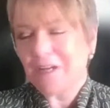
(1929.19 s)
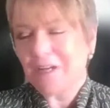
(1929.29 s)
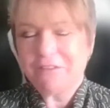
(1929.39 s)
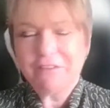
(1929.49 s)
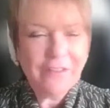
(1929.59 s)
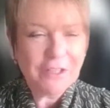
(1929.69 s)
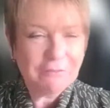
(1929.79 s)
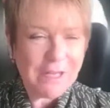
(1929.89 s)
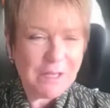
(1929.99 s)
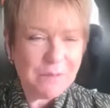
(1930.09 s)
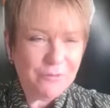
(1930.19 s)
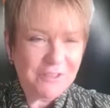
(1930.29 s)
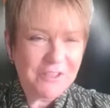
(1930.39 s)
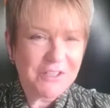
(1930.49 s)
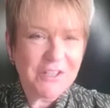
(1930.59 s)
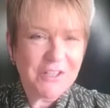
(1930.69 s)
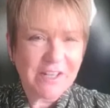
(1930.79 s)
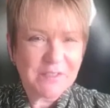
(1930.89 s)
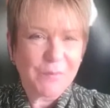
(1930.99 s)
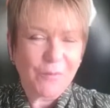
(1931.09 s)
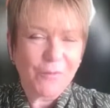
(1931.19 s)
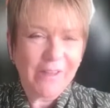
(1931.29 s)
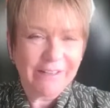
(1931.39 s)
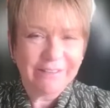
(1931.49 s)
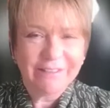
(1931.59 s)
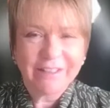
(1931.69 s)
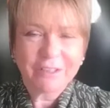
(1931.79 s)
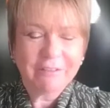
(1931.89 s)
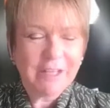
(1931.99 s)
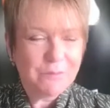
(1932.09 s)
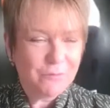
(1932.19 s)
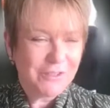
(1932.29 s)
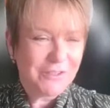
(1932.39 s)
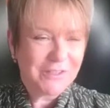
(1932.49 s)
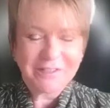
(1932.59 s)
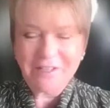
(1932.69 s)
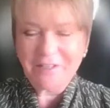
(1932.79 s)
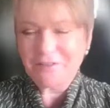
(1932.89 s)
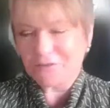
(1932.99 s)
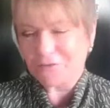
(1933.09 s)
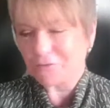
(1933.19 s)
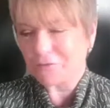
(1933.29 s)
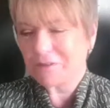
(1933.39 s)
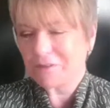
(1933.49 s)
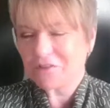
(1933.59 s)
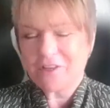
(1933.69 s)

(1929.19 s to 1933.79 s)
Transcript: well, you're another great British export then, and a great British success story, which